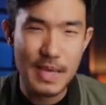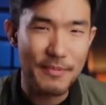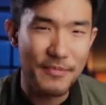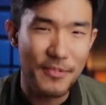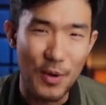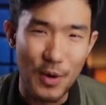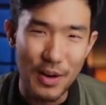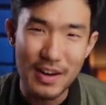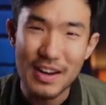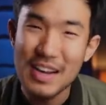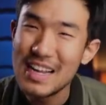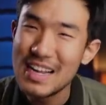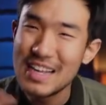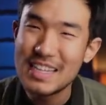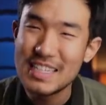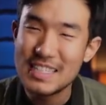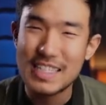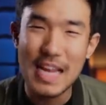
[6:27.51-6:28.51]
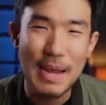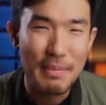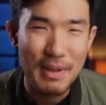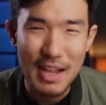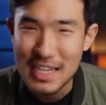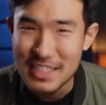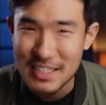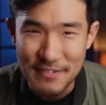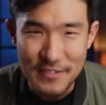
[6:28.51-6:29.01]
Tip 4.
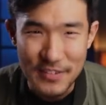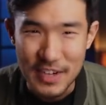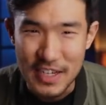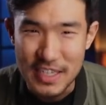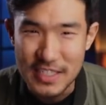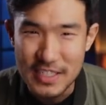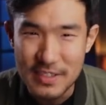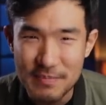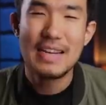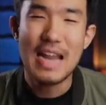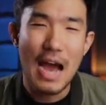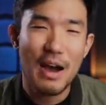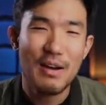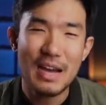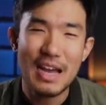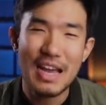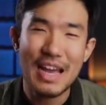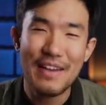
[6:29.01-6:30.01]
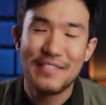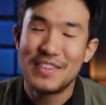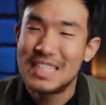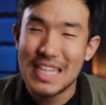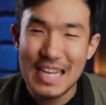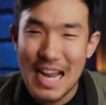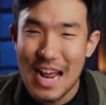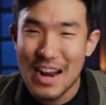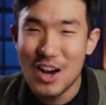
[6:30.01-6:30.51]
Stabilize your footage. Now, if you're
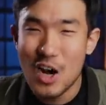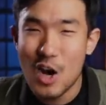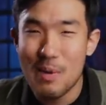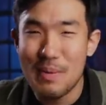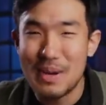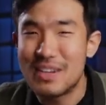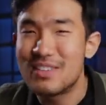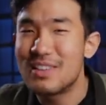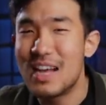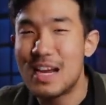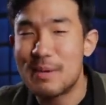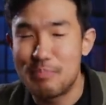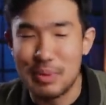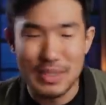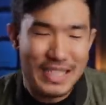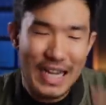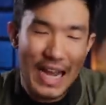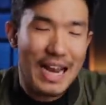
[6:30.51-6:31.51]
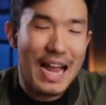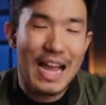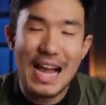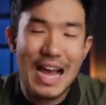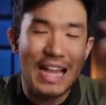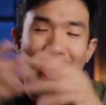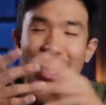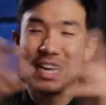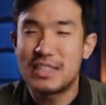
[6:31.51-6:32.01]
sitting at home and you're like, but Ted, I
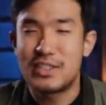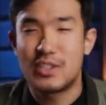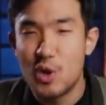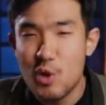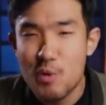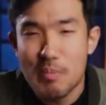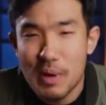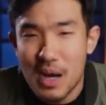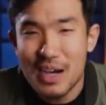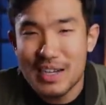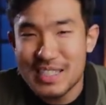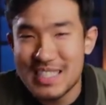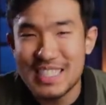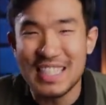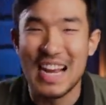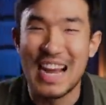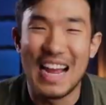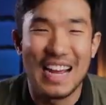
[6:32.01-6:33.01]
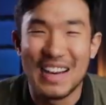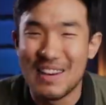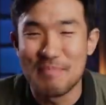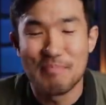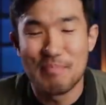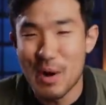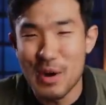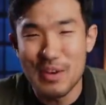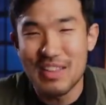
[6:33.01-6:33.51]
got like $2
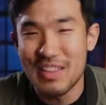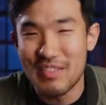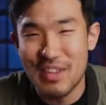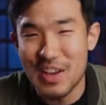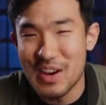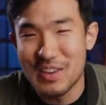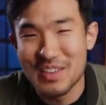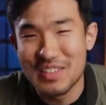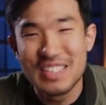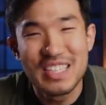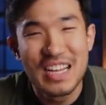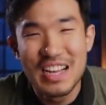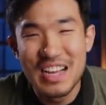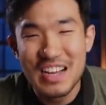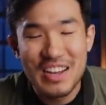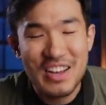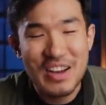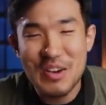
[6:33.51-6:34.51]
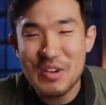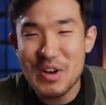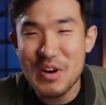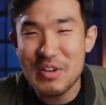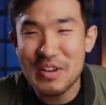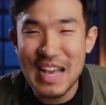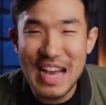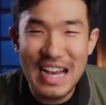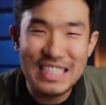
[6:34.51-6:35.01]
and both of those
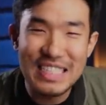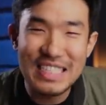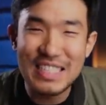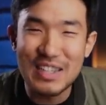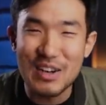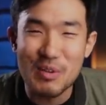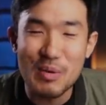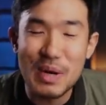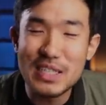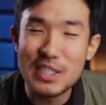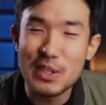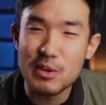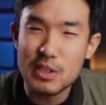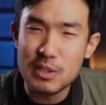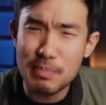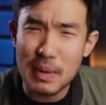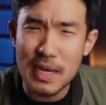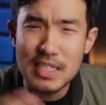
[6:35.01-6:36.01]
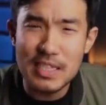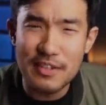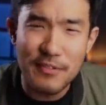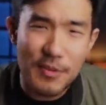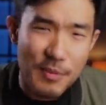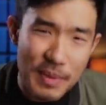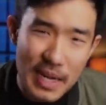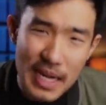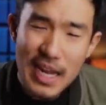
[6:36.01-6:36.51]
go-go gadgets are way too
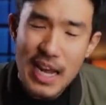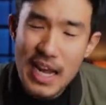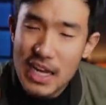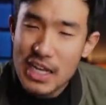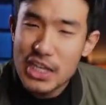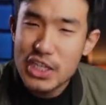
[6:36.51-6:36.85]
expensive for me,